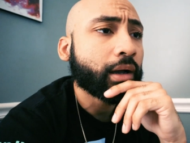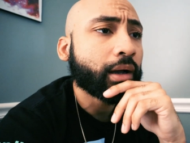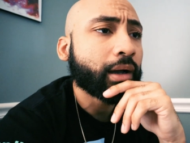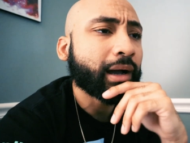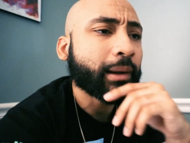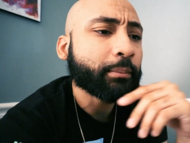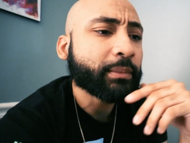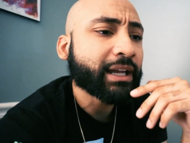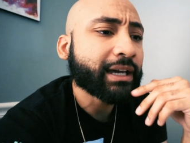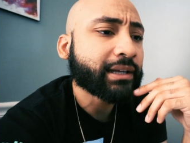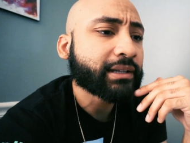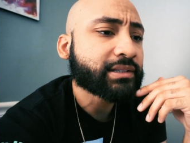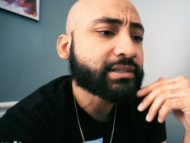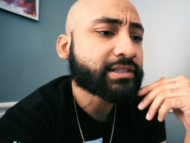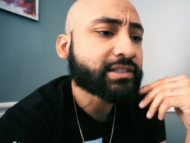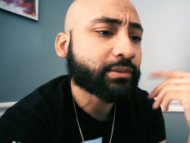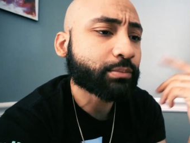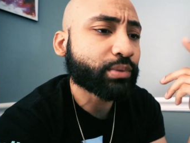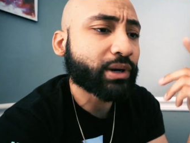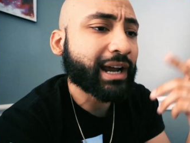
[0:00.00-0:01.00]
I'm not
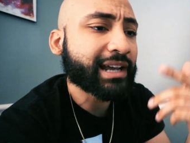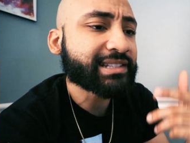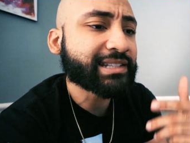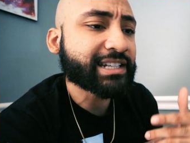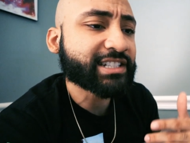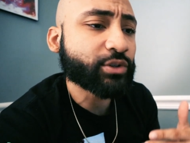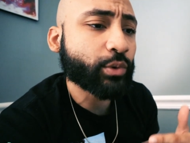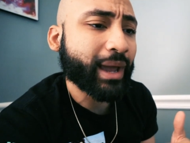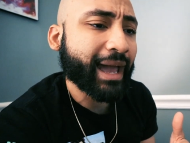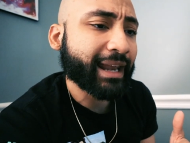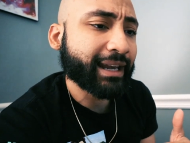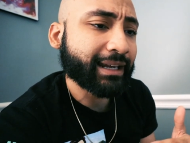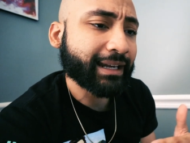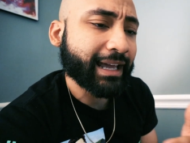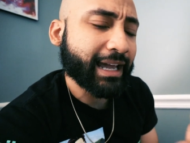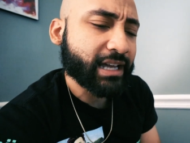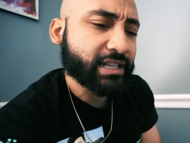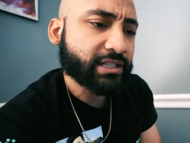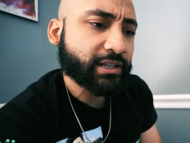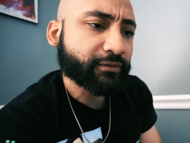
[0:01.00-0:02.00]
surprised that you had an
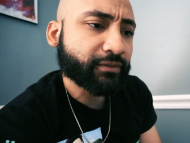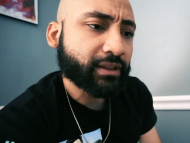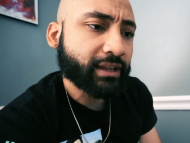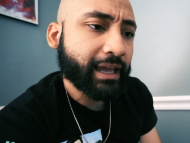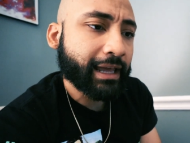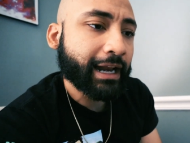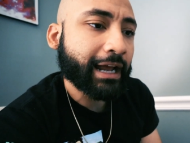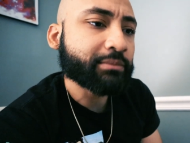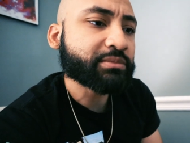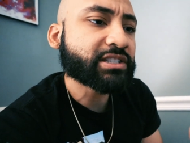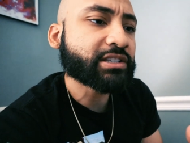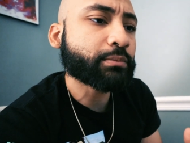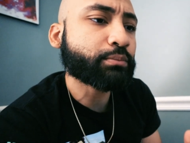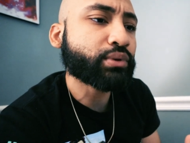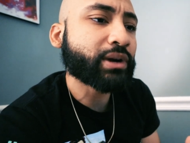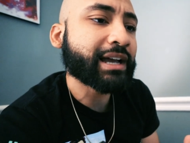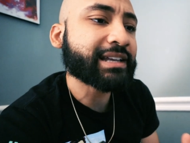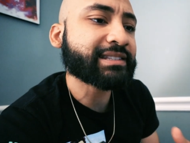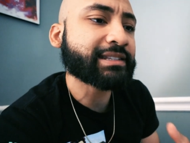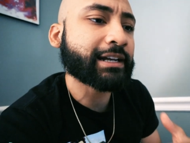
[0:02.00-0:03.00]
answer for that. I'm
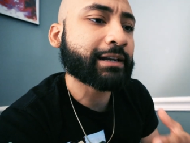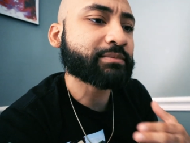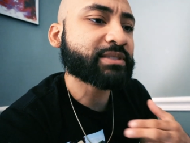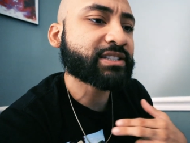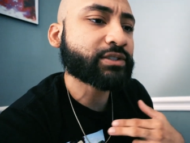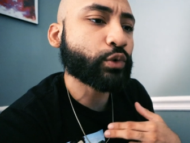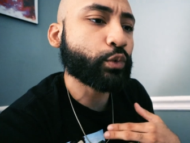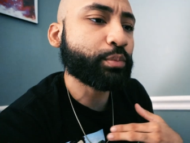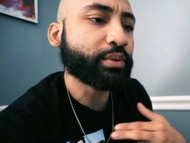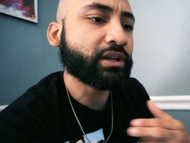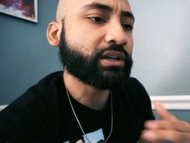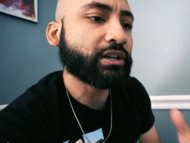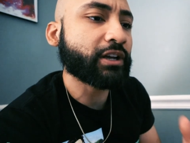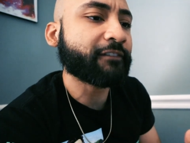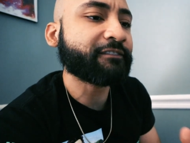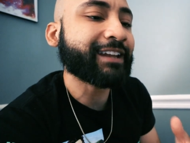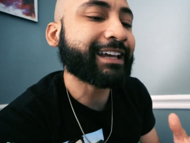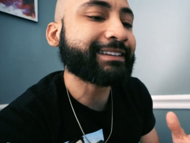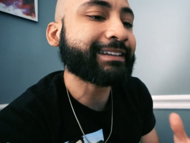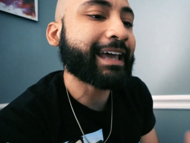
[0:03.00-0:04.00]
surprised that I'm stupid
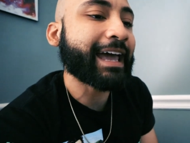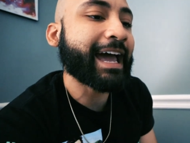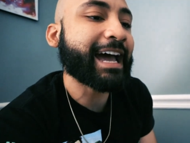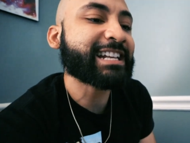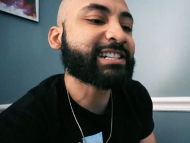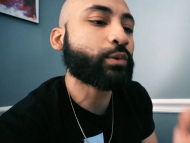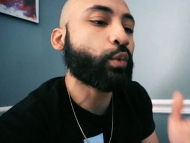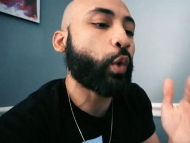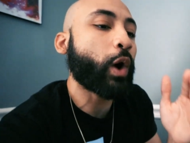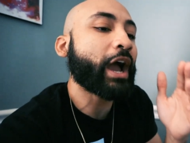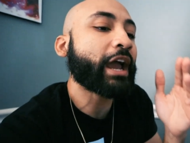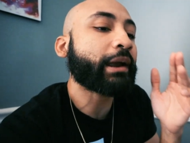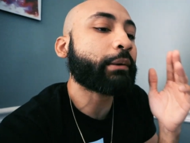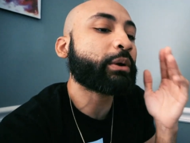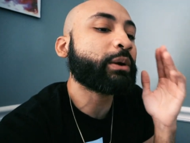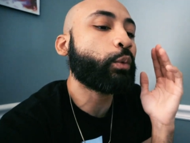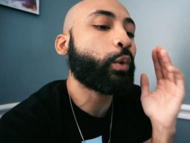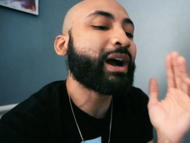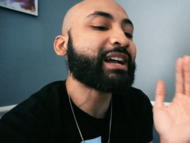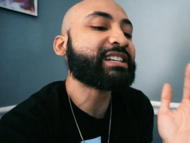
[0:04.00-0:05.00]
enough not to ask why are
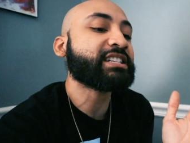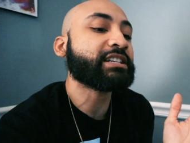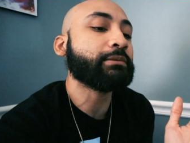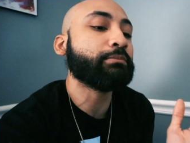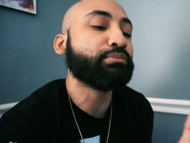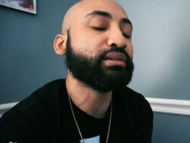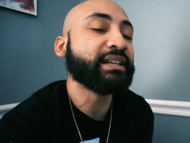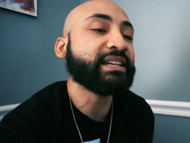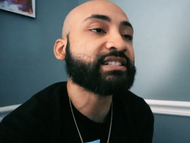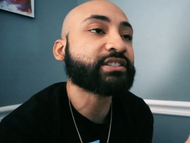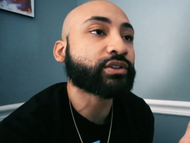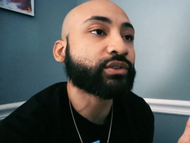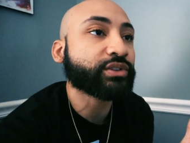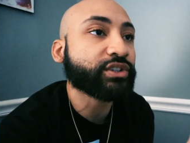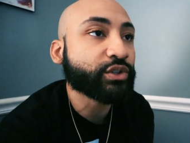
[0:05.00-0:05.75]
we watching Bleach on